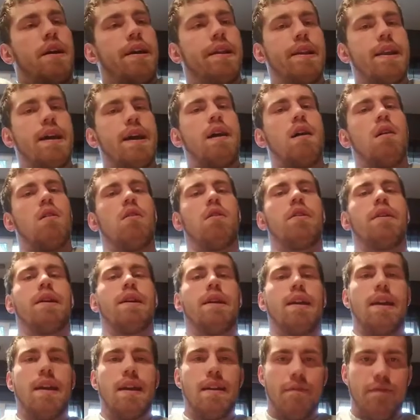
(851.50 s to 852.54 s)
Now,
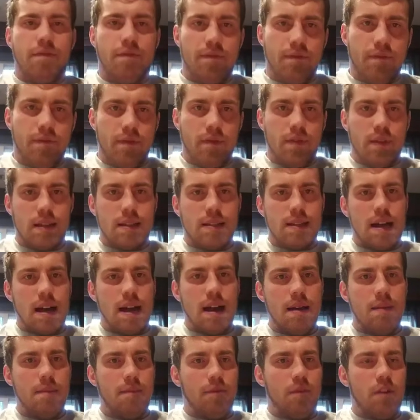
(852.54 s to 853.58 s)
if the
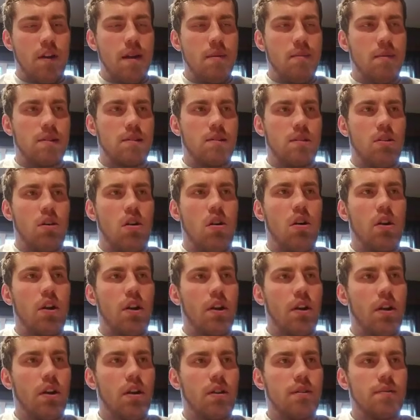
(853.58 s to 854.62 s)
time frame is
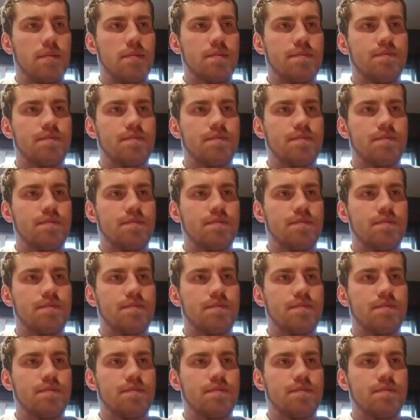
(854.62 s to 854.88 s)
longer,